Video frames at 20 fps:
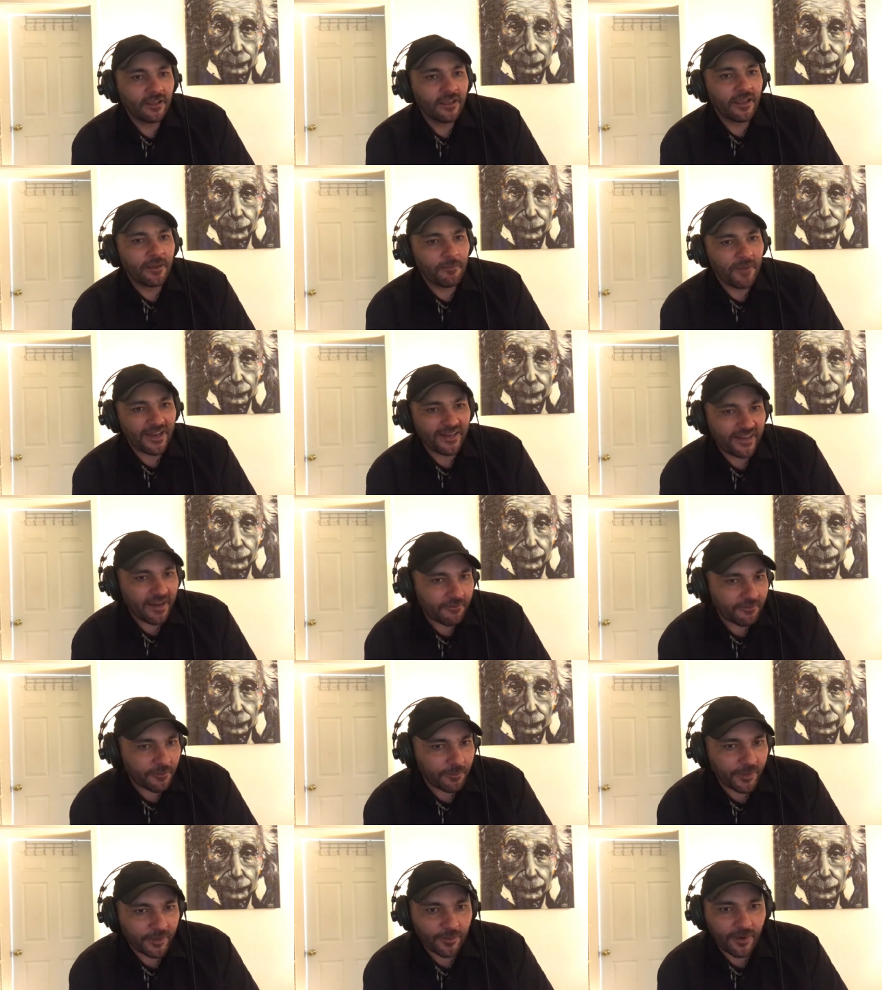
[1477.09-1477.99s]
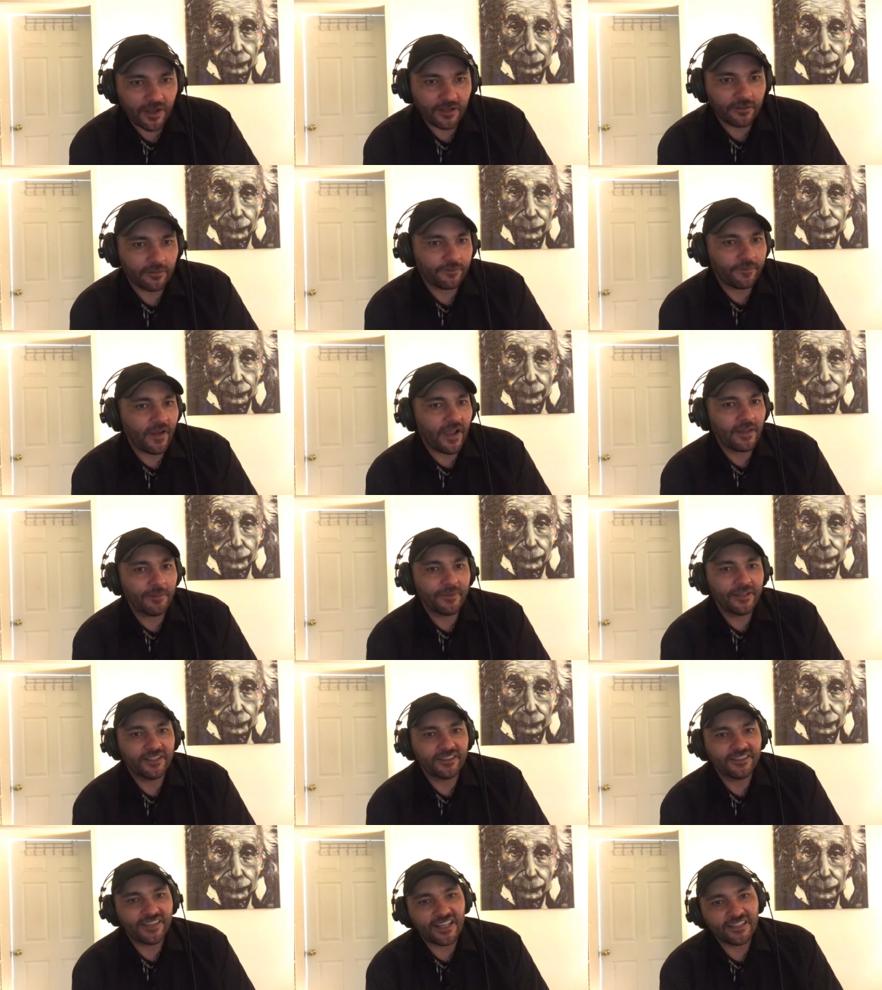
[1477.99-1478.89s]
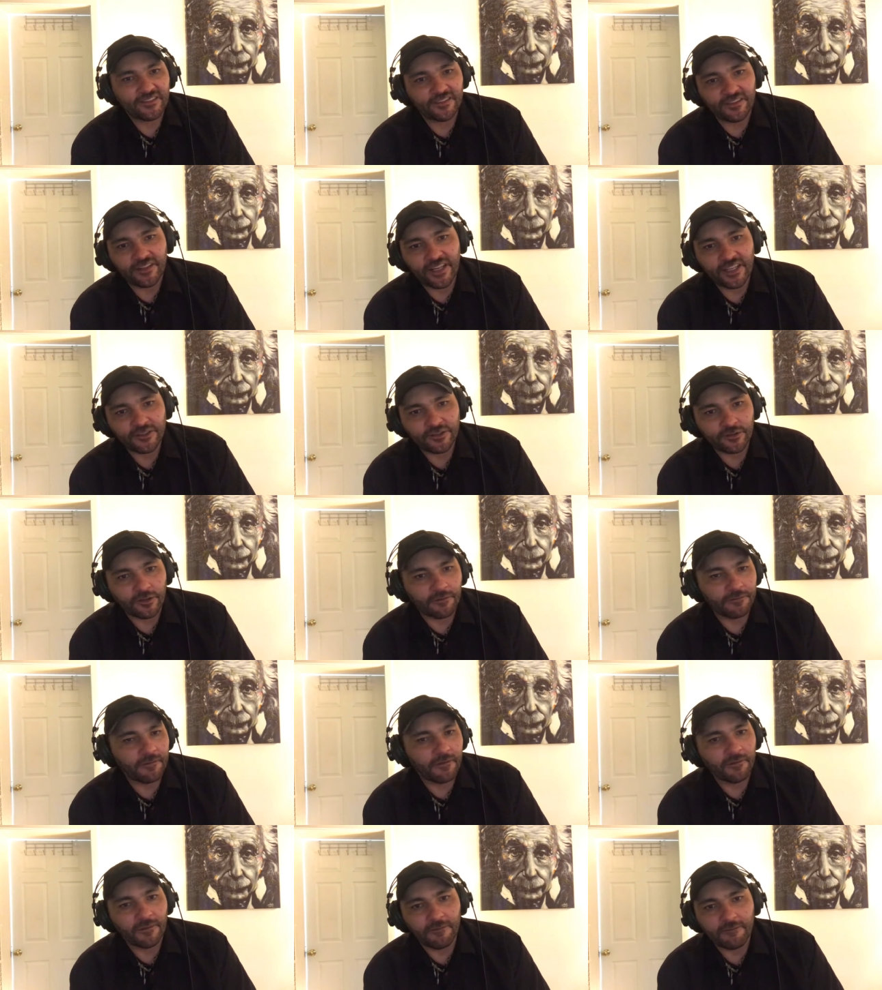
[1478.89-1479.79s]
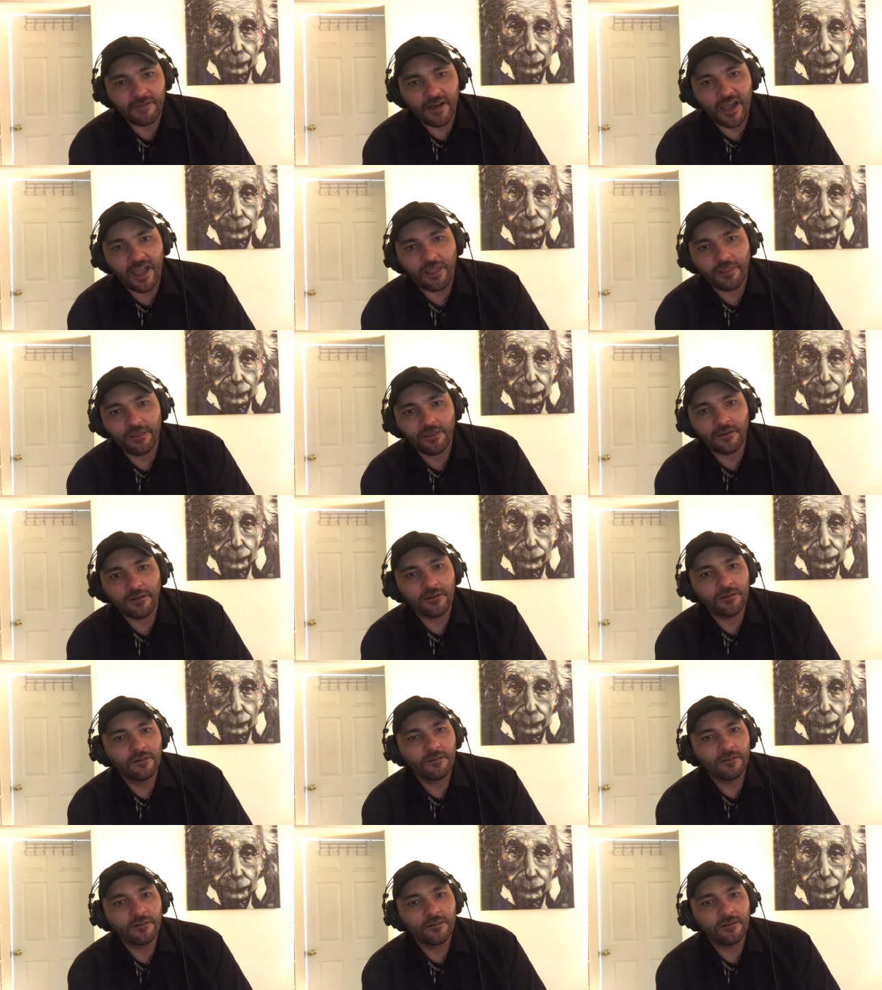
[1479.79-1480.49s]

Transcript: It might never be rectified because that's the nature of the Leviathan.